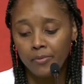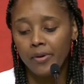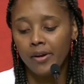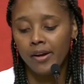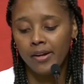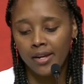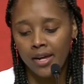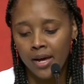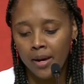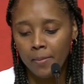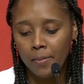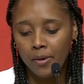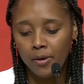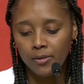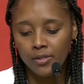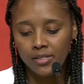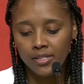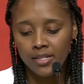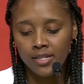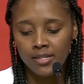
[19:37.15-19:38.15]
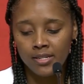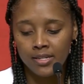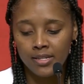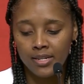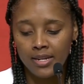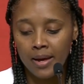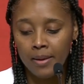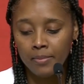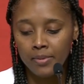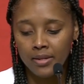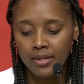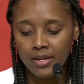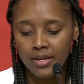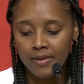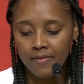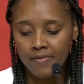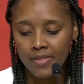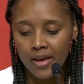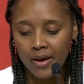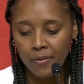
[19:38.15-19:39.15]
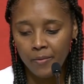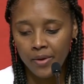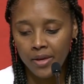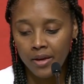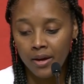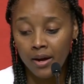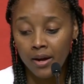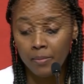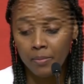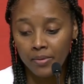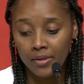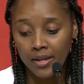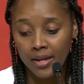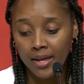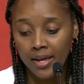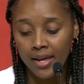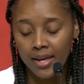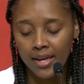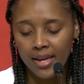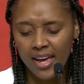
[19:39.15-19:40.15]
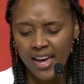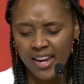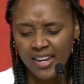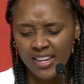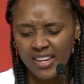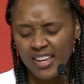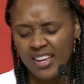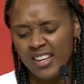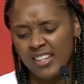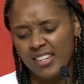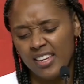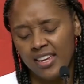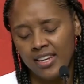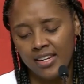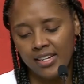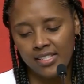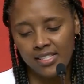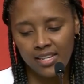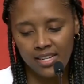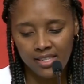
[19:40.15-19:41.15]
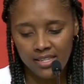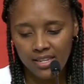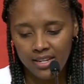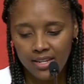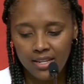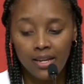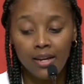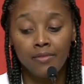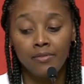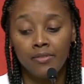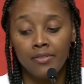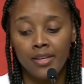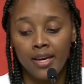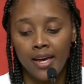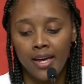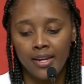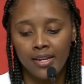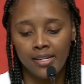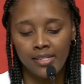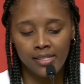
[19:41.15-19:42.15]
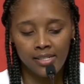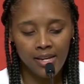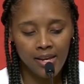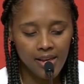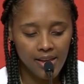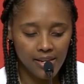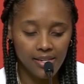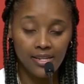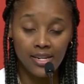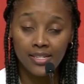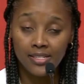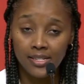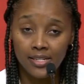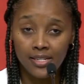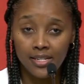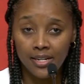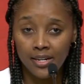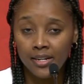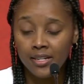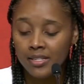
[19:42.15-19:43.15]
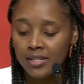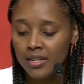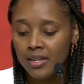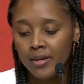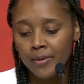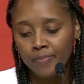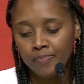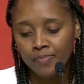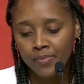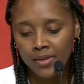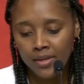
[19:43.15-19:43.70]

We are now in postseason, and I believe that we are playing at a, a, an intensity level that is necessary to